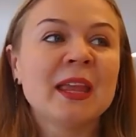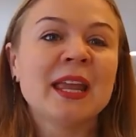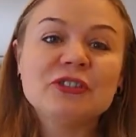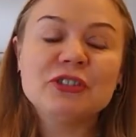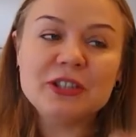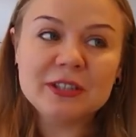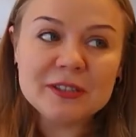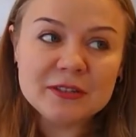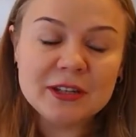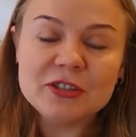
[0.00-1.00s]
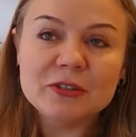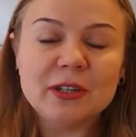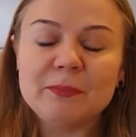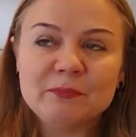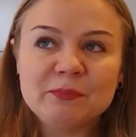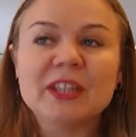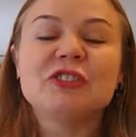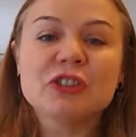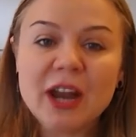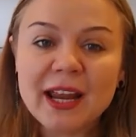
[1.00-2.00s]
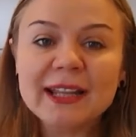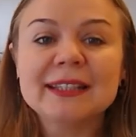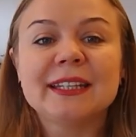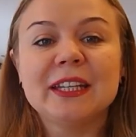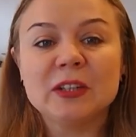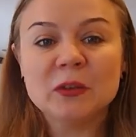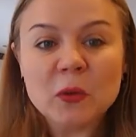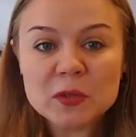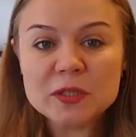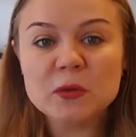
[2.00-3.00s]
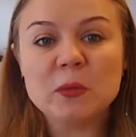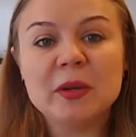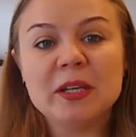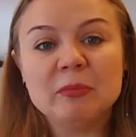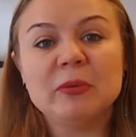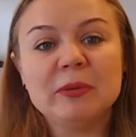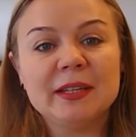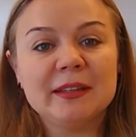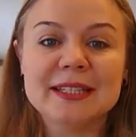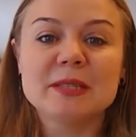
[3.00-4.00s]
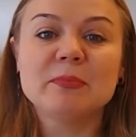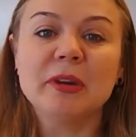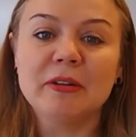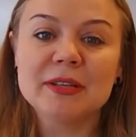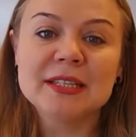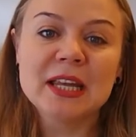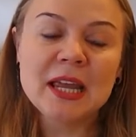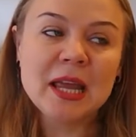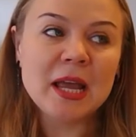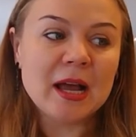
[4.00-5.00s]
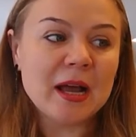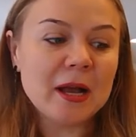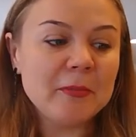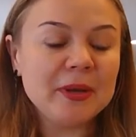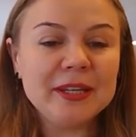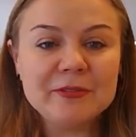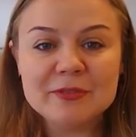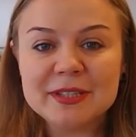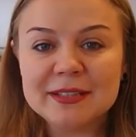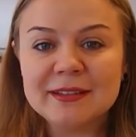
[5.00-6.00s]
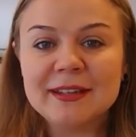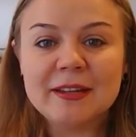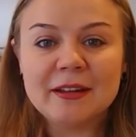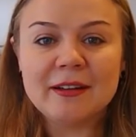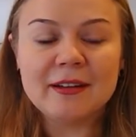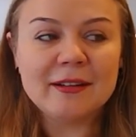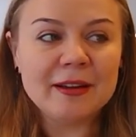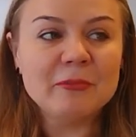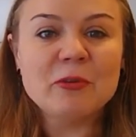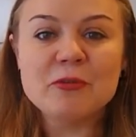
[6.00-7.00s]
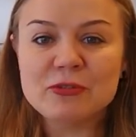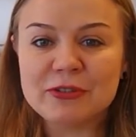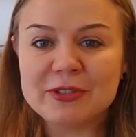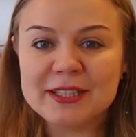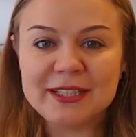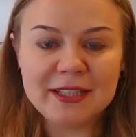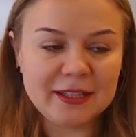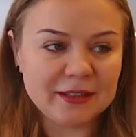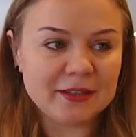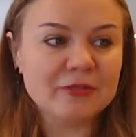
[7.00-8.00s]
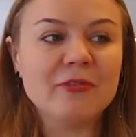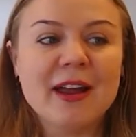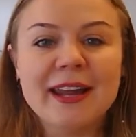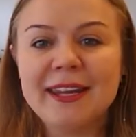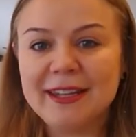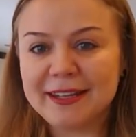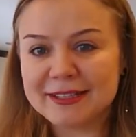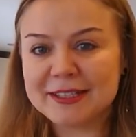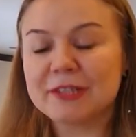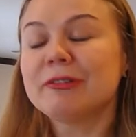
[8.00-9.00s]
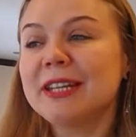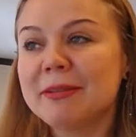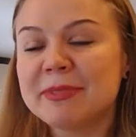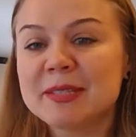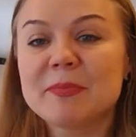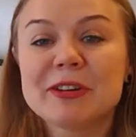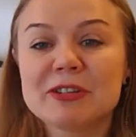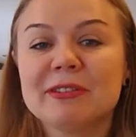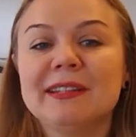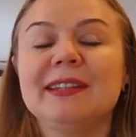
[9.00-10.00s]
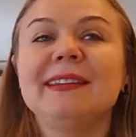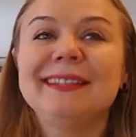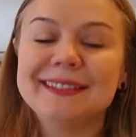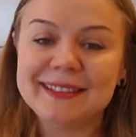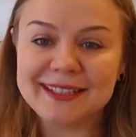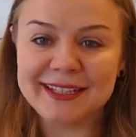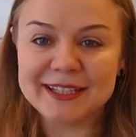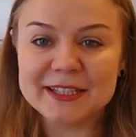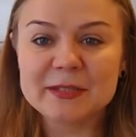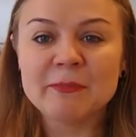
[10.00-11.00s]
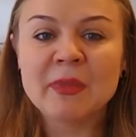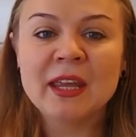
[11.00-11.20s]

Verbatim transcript: A child can also manipulate his parents by using emotions. He can cry, he can scream, especially little kids.